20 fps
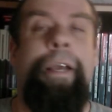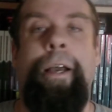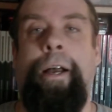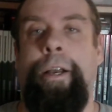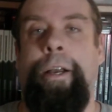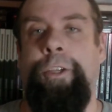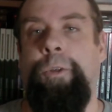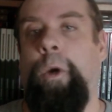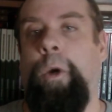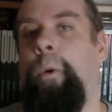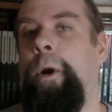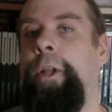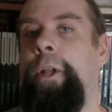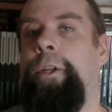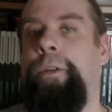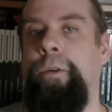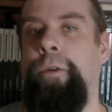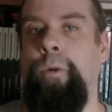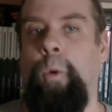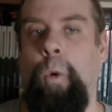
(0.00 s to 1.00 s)
So I want to
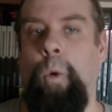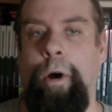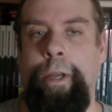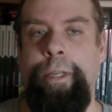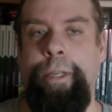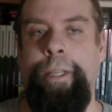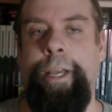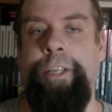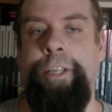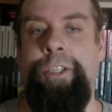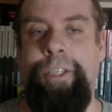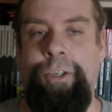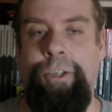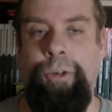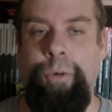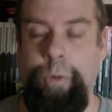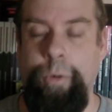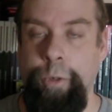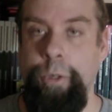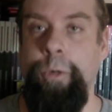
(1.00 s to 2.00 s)
do one that's
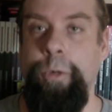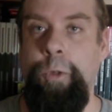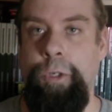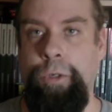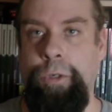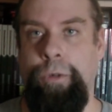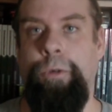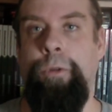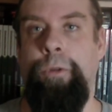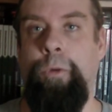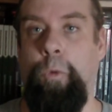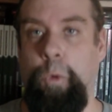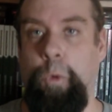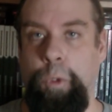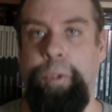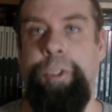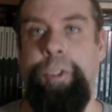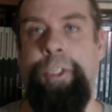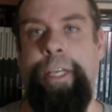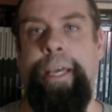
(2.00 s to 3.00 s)
true to the
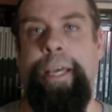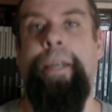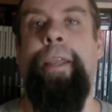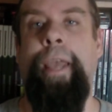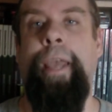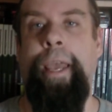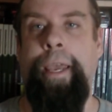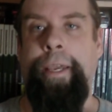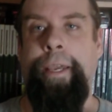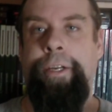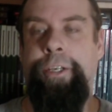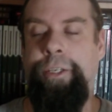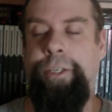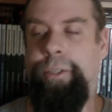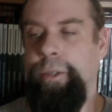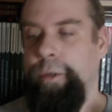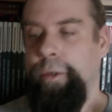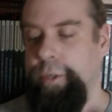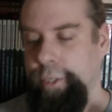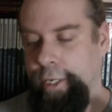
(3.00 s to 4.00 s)
rule set and just
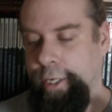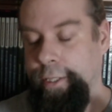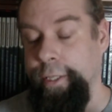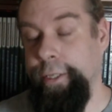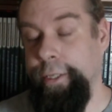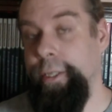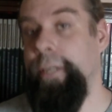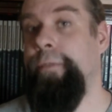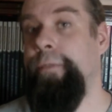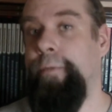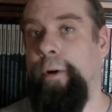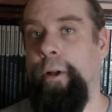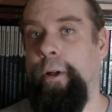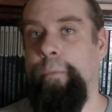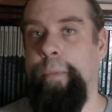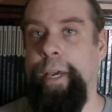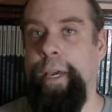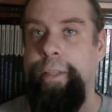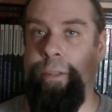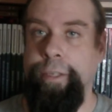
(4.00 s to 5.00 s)
using the default
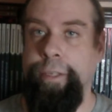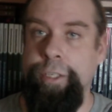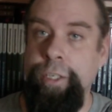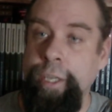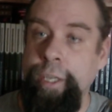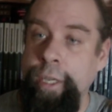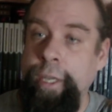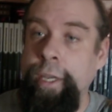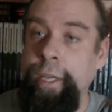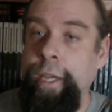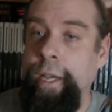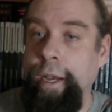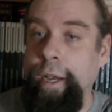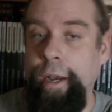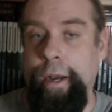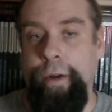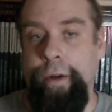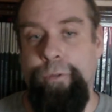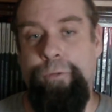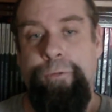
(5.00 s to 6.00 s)
methods
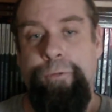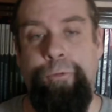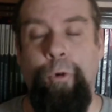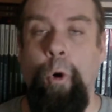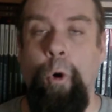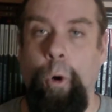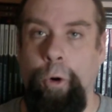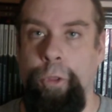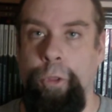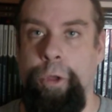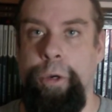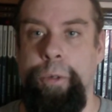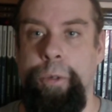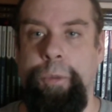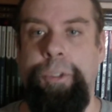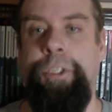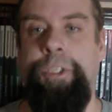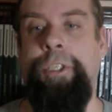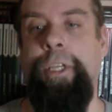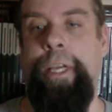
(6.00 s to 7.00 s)
for
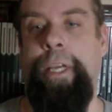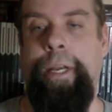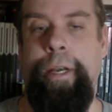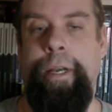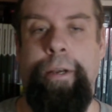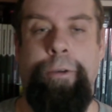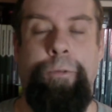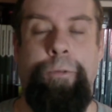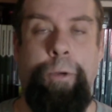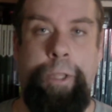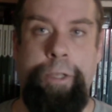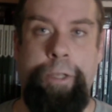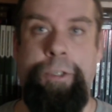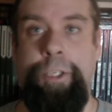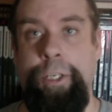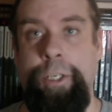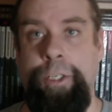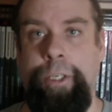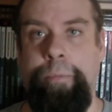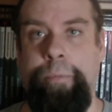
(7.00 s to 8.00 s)
those
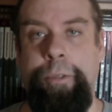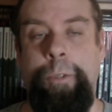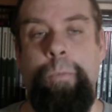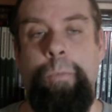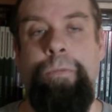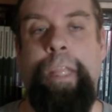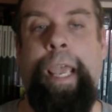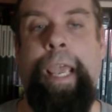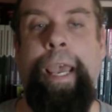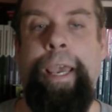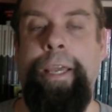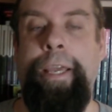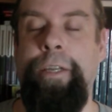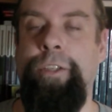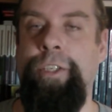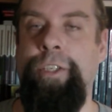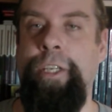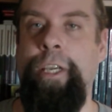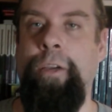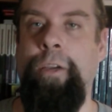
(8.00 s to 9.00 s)
systems, and
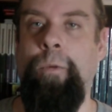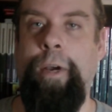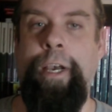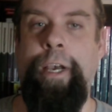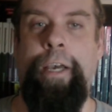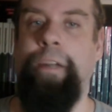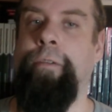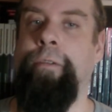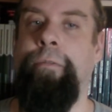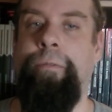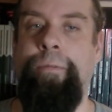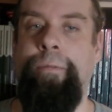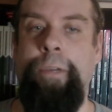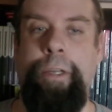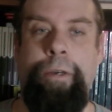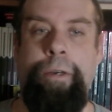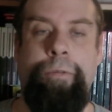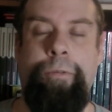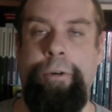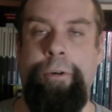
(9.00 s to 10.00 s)
seeing what kind of
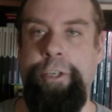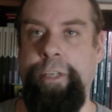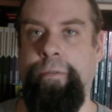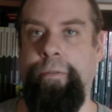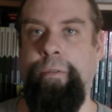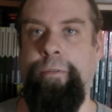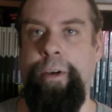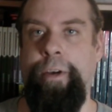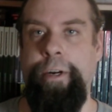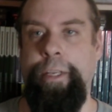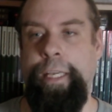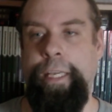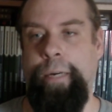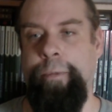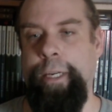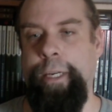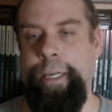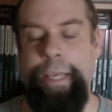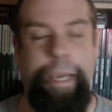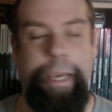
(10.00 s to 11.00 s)
first level fighter that I'm
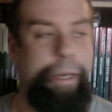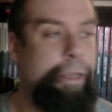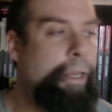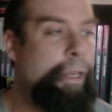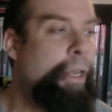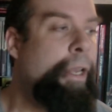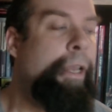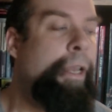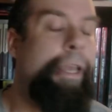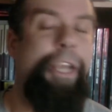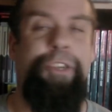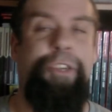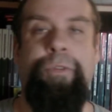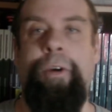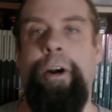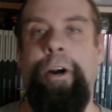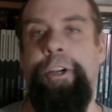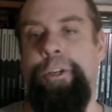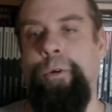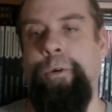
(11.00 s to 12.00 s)
going to get. As
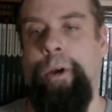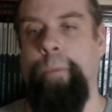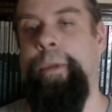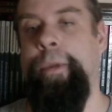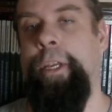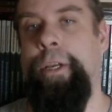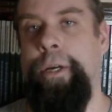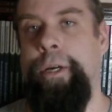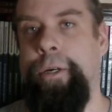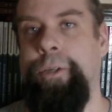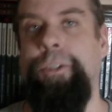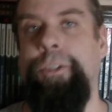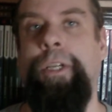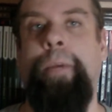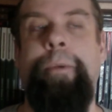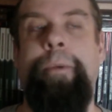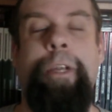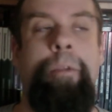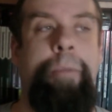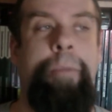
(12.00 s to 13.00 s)
far as equipment goes, I'm
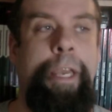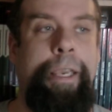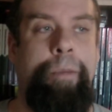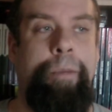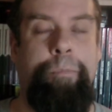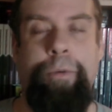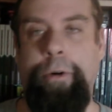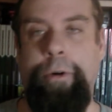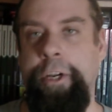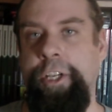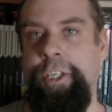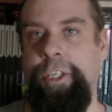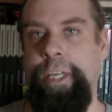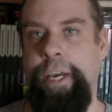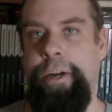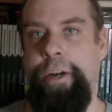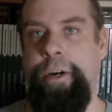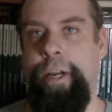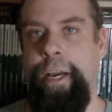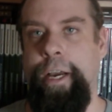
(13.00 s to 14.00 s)
going to make it pretty
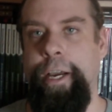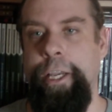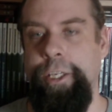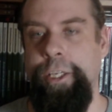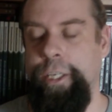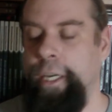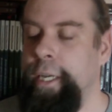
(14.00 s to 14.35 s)
standardized.